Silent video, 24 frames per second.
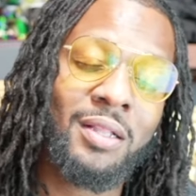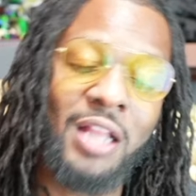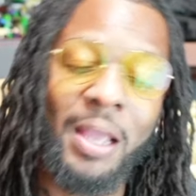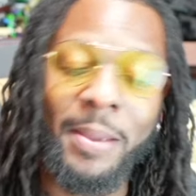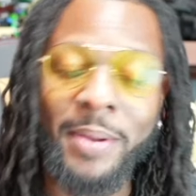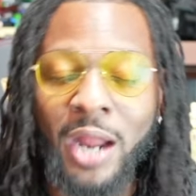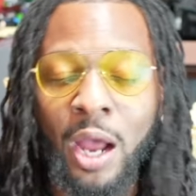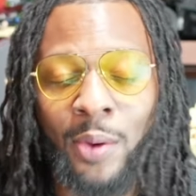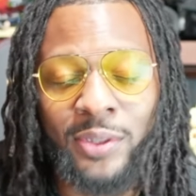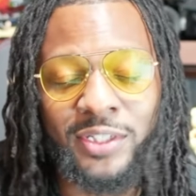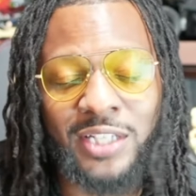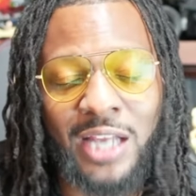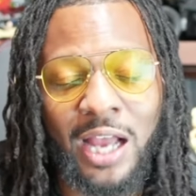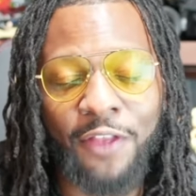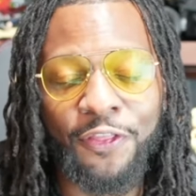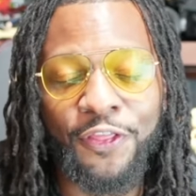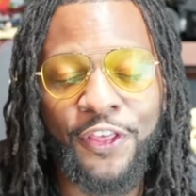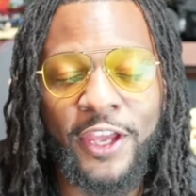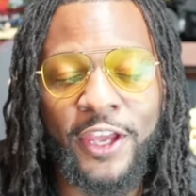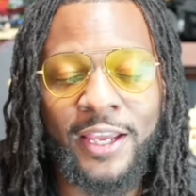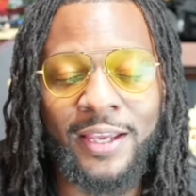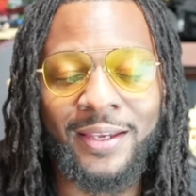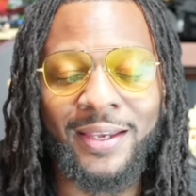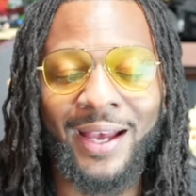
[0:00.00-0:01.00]
let me know what y'all
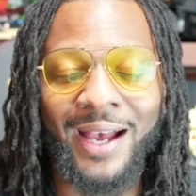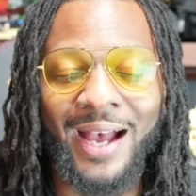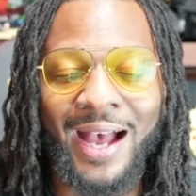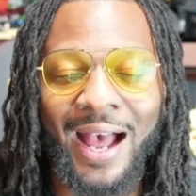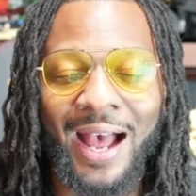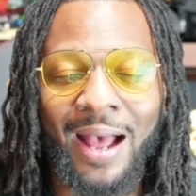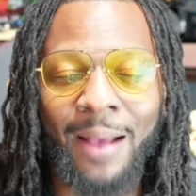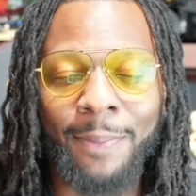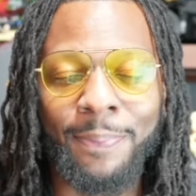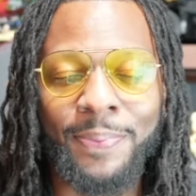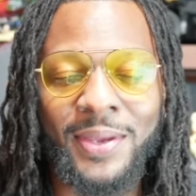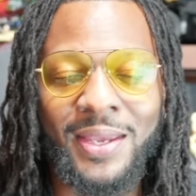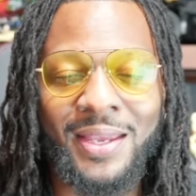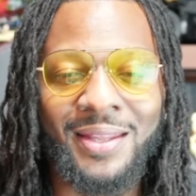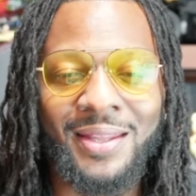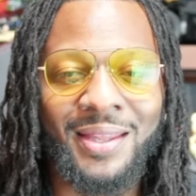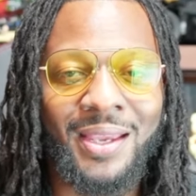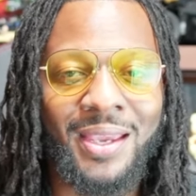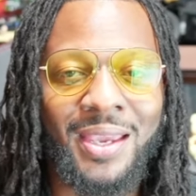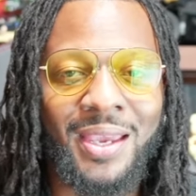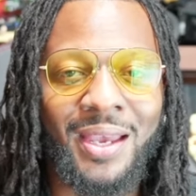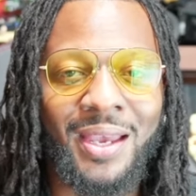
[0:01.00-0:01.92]
think. Hop in the